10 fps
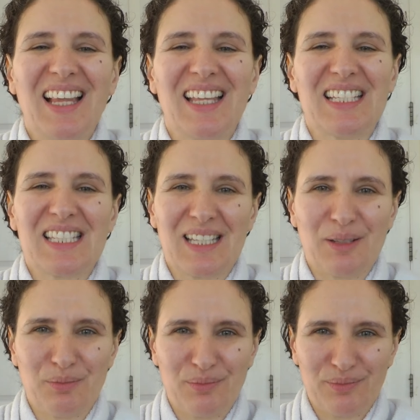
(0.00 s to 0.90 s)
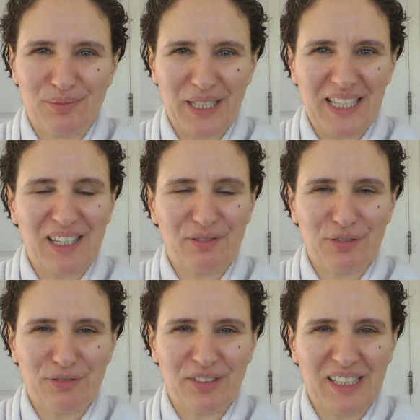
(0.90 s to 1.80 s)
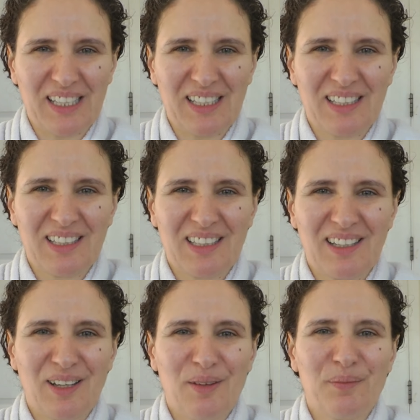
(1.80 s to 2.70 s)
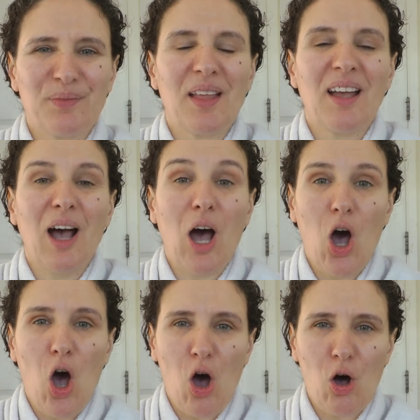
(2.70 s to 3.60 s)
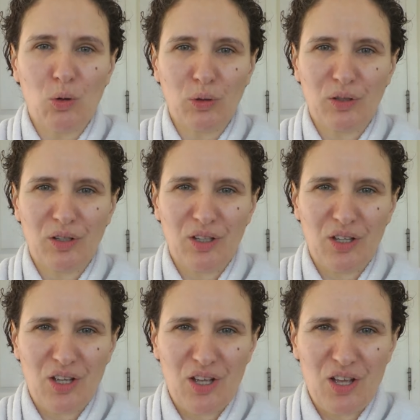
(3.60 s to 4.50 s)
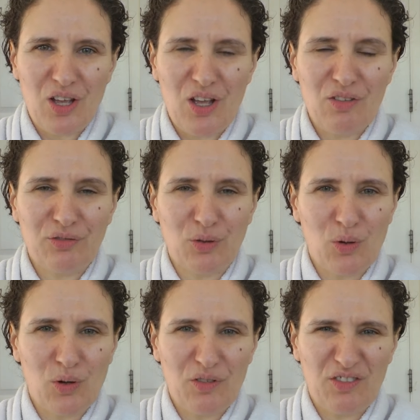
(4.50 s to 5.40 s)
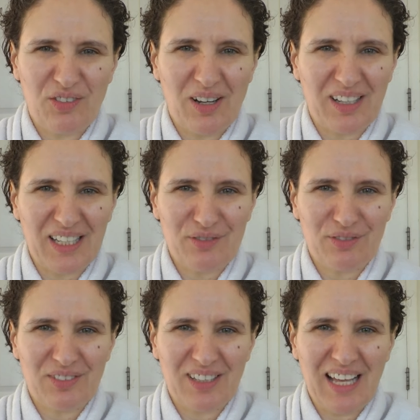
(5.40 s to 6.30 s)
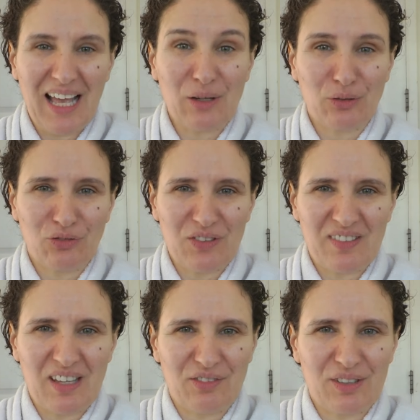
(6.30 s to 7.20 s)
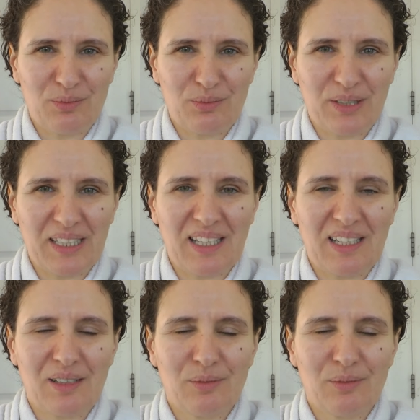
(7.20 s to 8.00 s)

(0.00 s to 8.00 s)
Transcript: Let's then um, breathe in for three, hold for five, out for seven. Breathe in.